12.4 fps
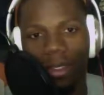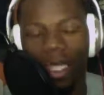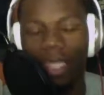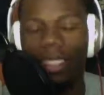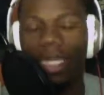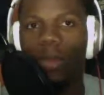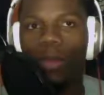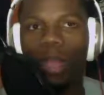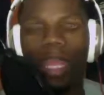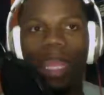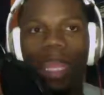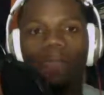It's like
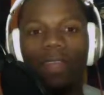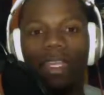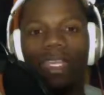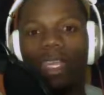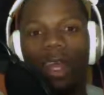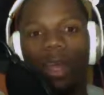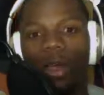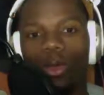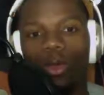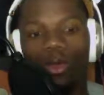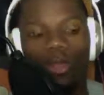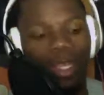wherever he
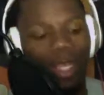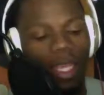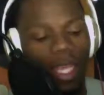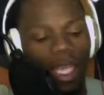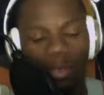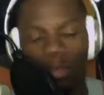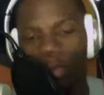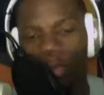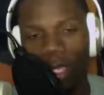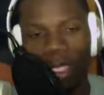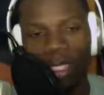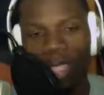goes, he
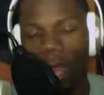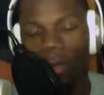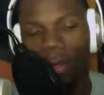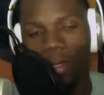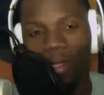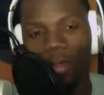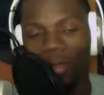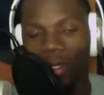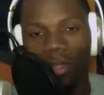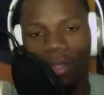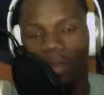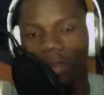breathes
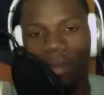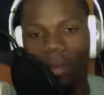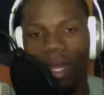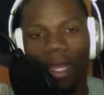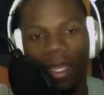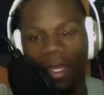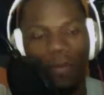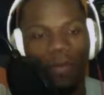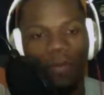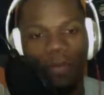opportunity for the backup.